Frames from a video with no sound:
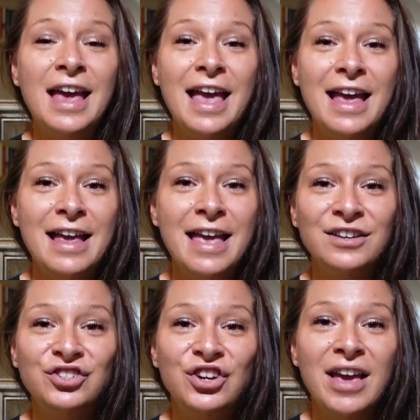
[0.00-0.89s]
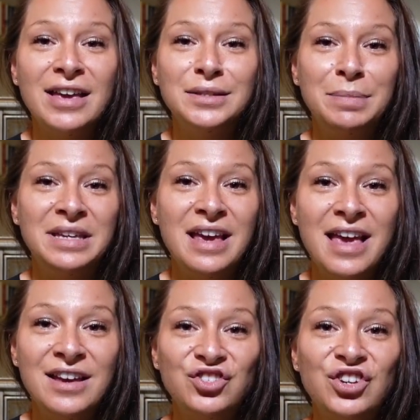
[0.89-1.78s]
AHAs,
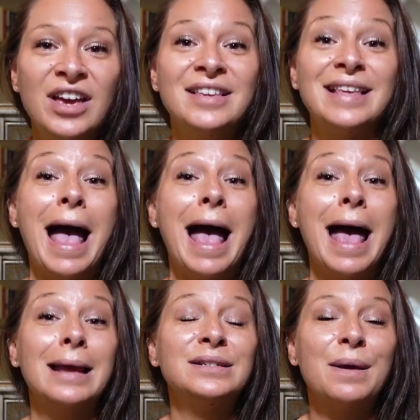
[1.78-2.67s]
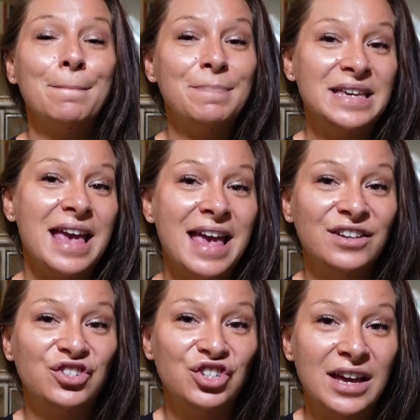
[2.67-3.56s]
PHAs, and
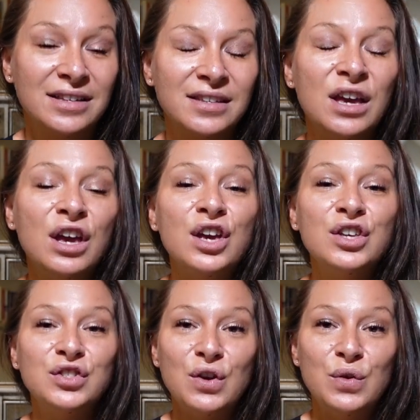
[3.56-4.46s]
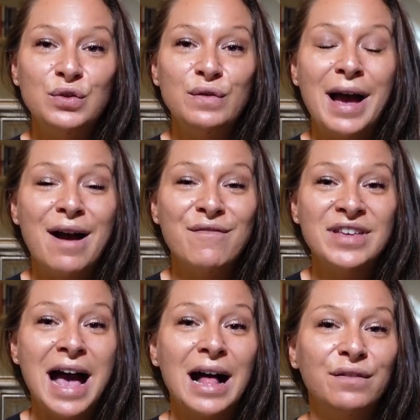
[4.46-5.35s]
BHAs. So you have
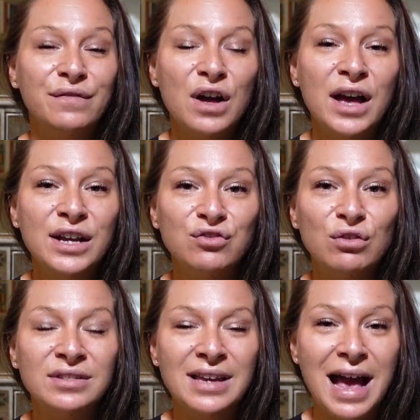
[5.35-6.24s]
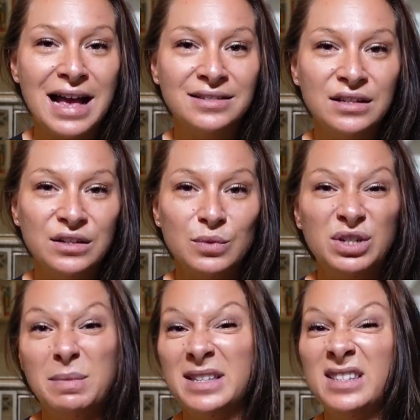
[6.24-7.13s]
the alpha hydroxy acids, which
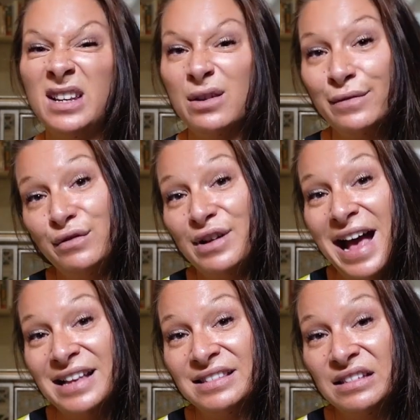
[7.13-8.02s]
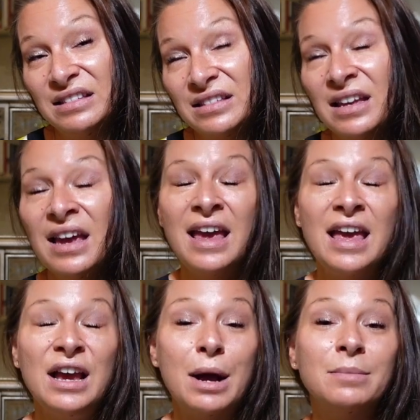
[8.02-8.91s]
are basically your fruit acids.
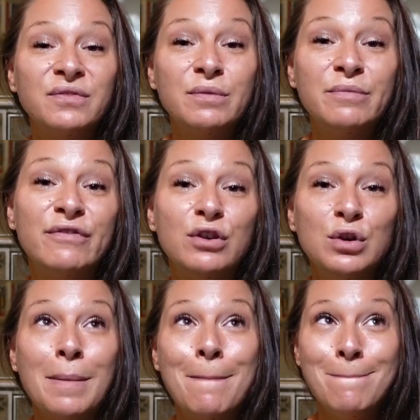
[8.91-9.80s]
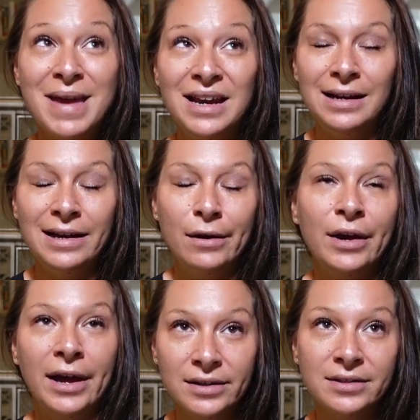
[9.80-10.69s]
Comes from fruit, mainly,
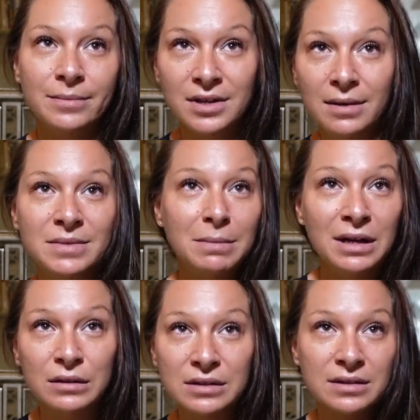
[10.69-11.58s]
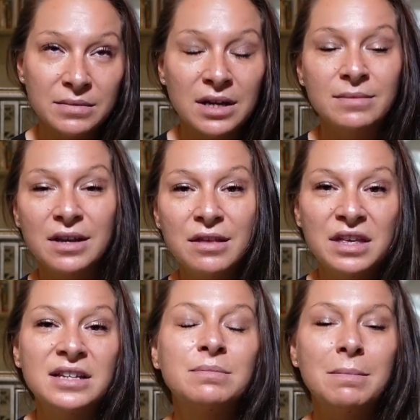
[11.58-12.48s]
okay, sometimes milk, sometimes other
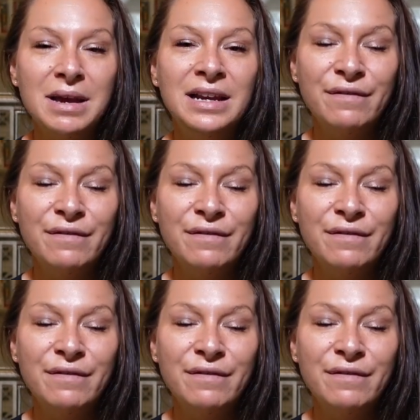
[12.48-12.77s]
things, but mainly